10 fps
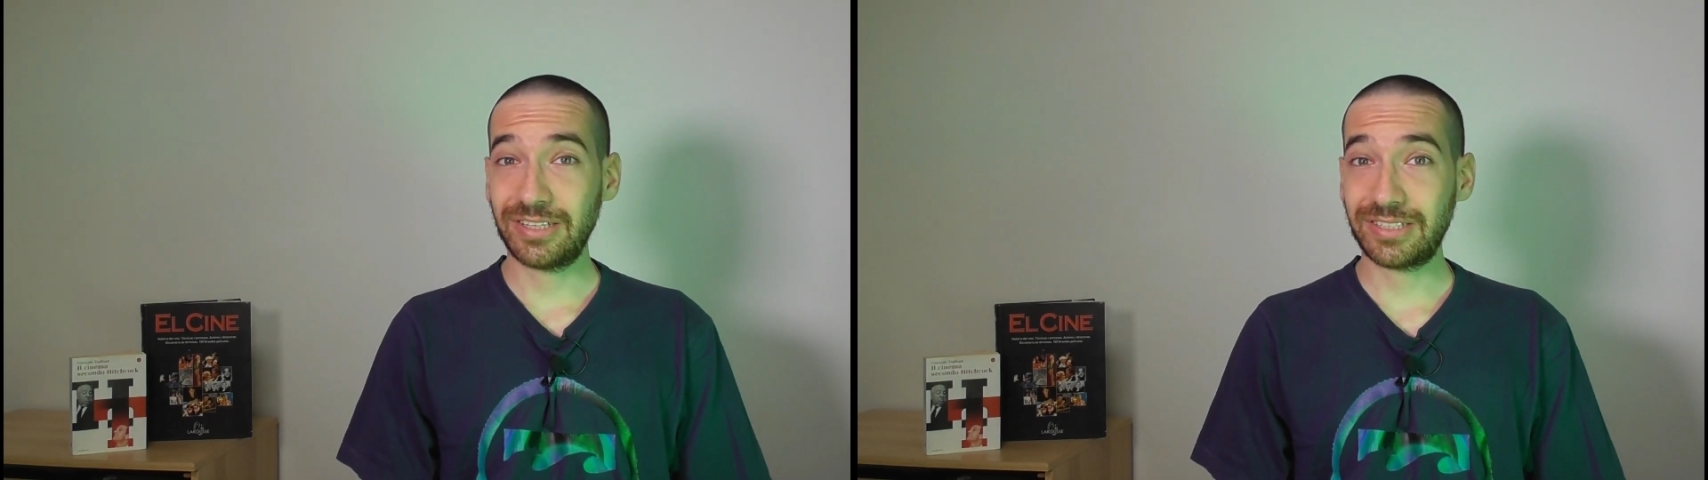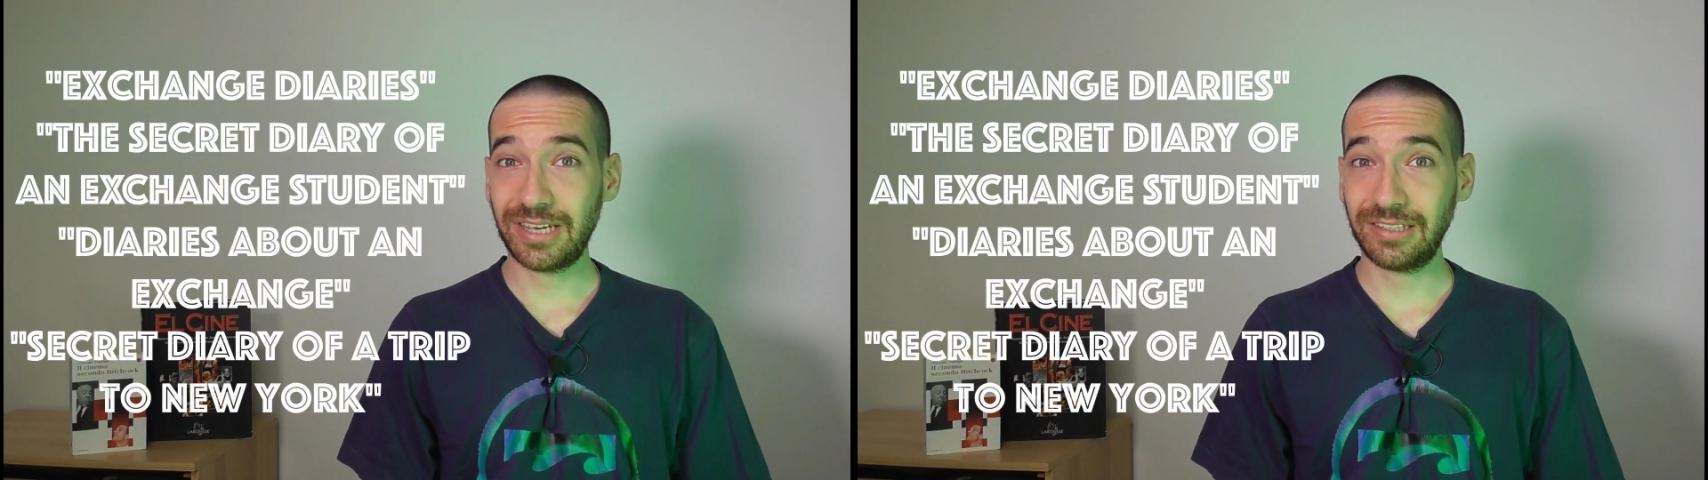
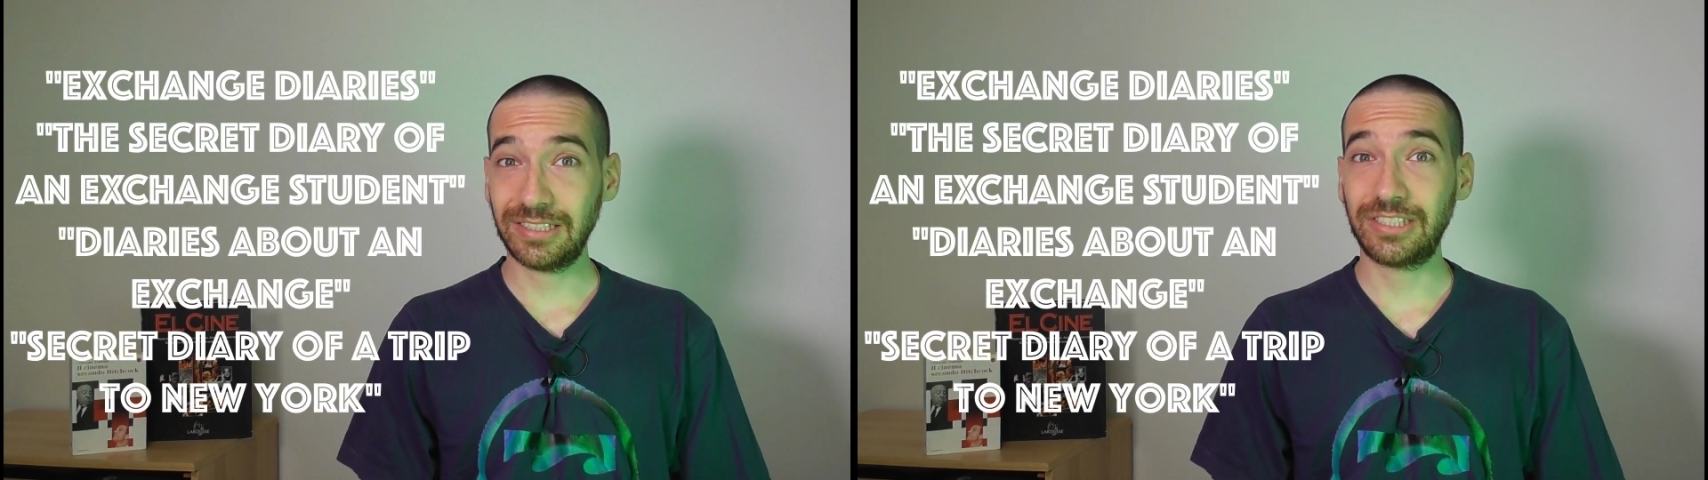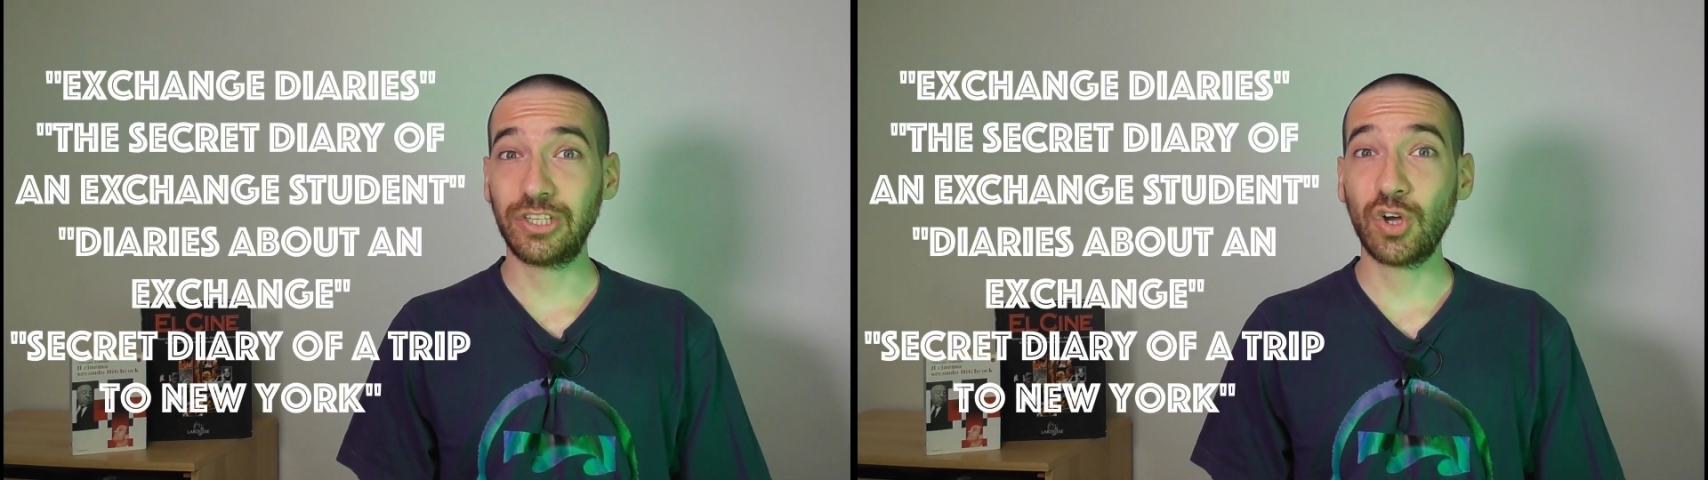The
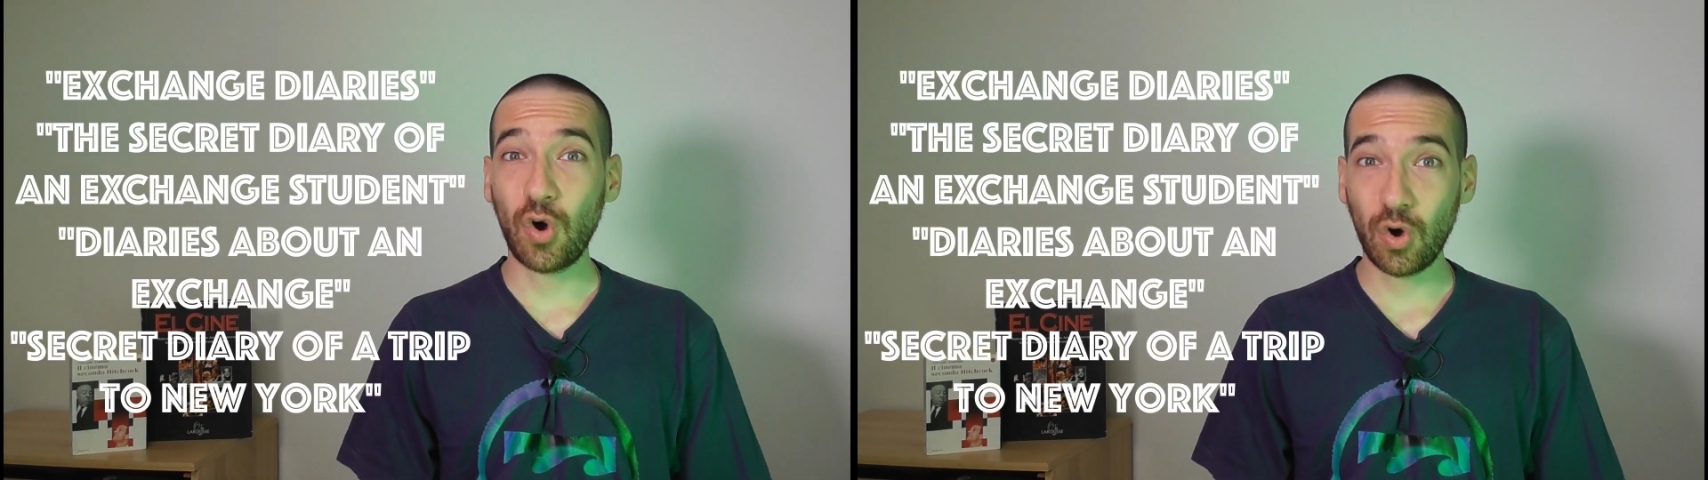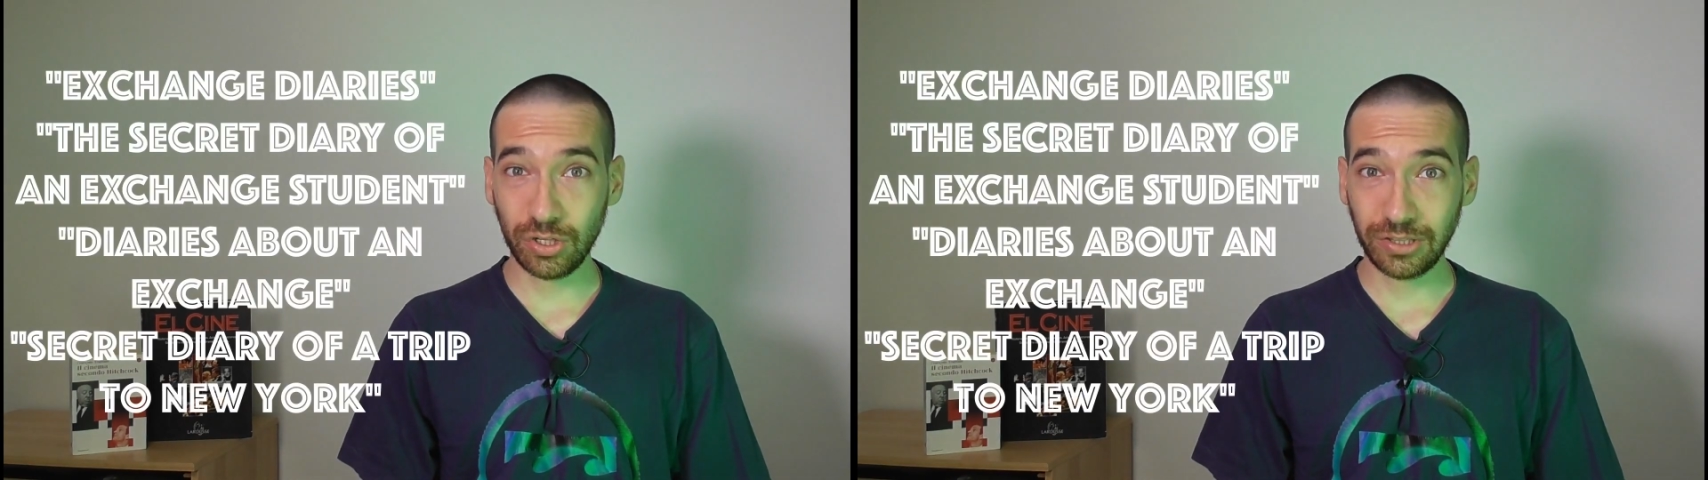titles in
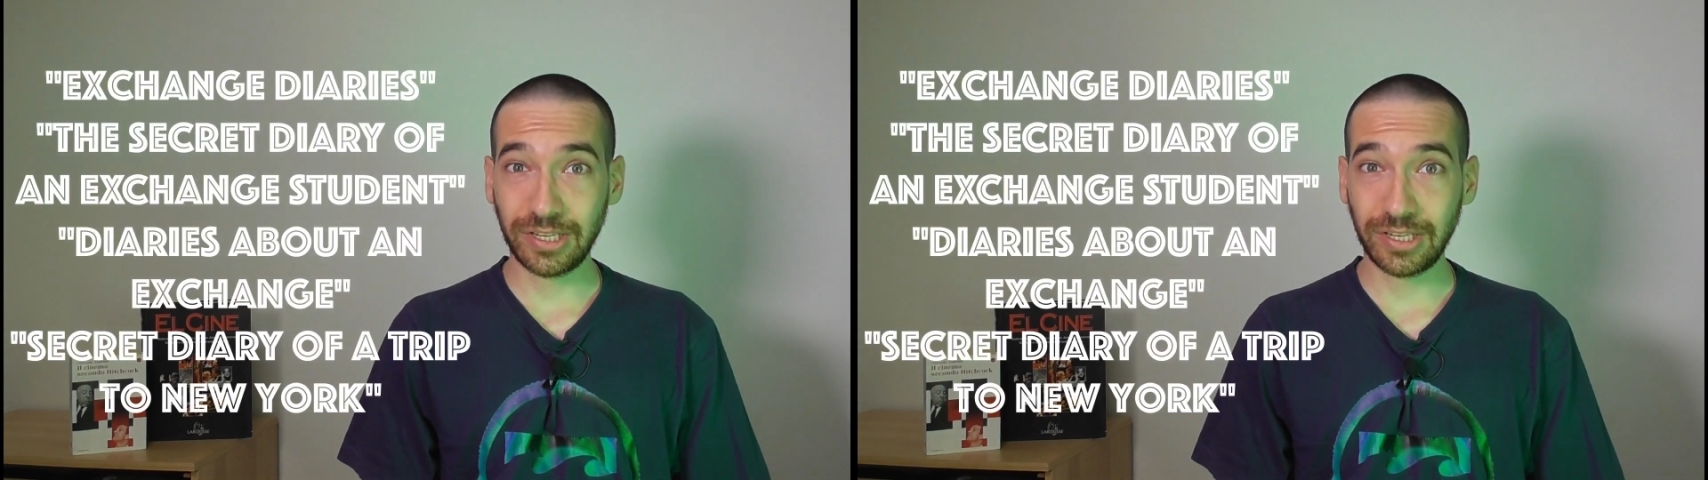all